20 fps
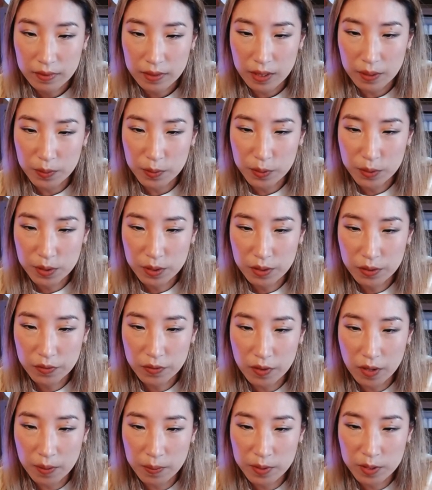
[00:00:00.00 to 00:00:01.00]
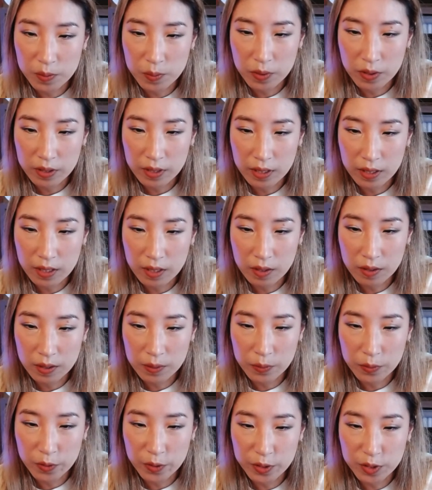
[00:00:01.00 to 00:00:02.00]
I'm going to the farmer's market now and
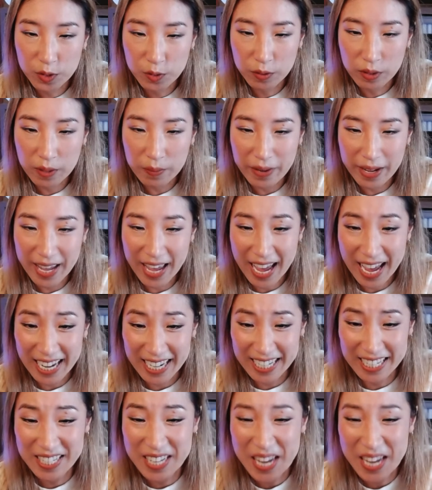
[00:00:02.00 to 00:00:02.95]
I'm going to wear my hat and